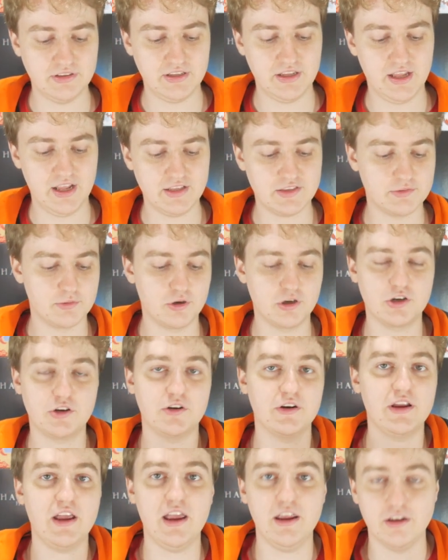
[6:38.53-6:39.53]
It's more
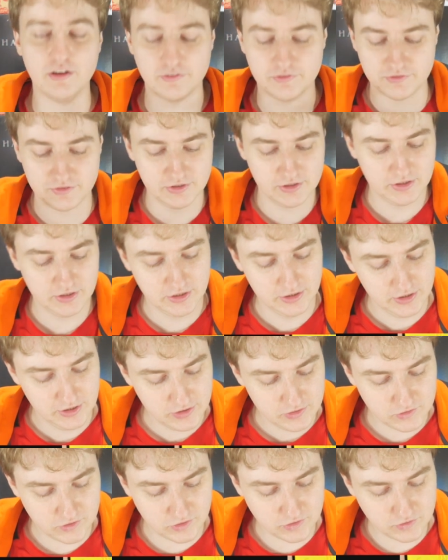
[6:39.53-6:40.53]
creative.
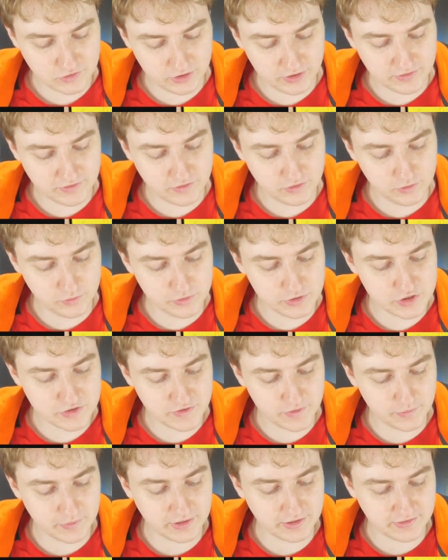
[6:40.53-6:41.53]
So I sort of do wish
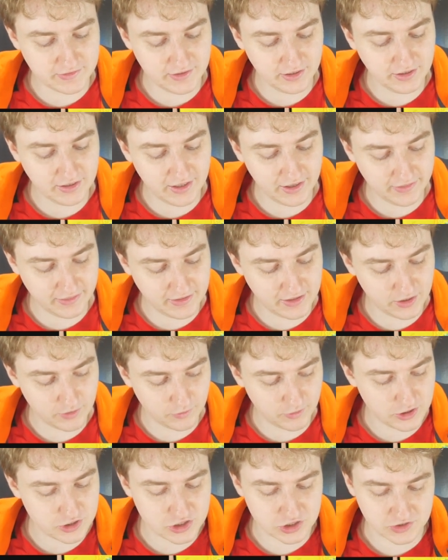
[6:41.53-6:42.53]
that we did get the
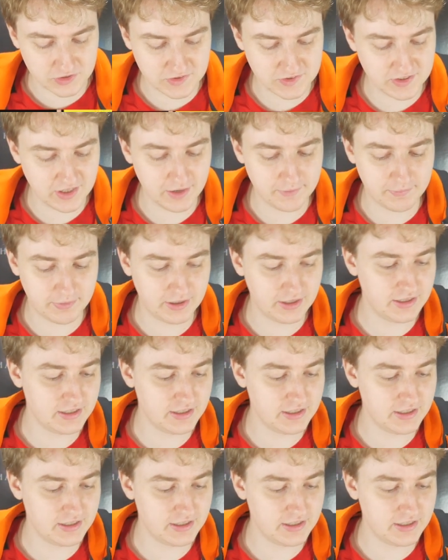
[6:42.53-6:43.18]
original set, but it